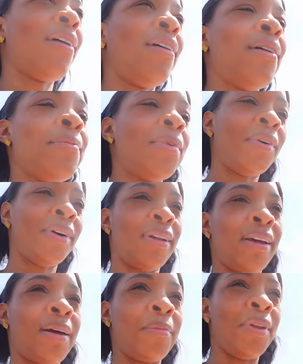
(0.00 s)
I am, or
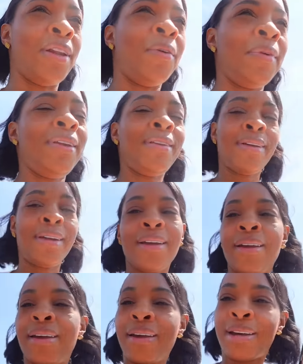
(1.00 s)
like I'm glowing. It